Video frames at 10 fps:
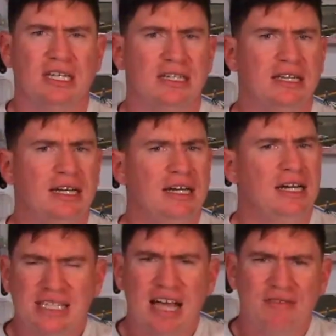And
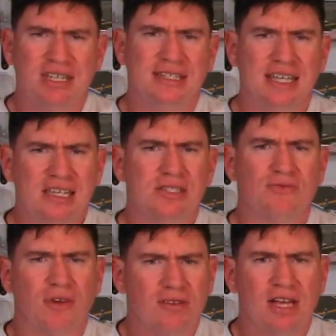he's having a
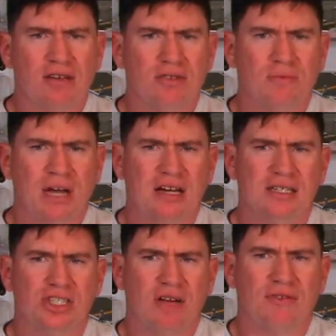decent run there in the
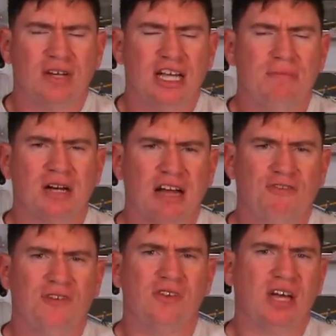Petty Chevrolet, but
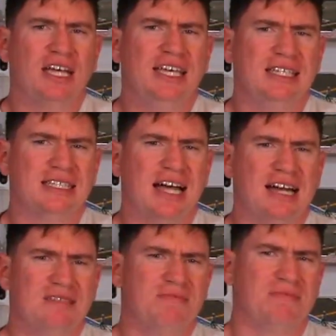I feel like he's
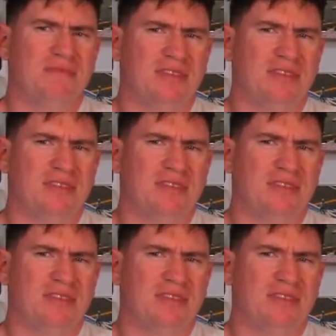got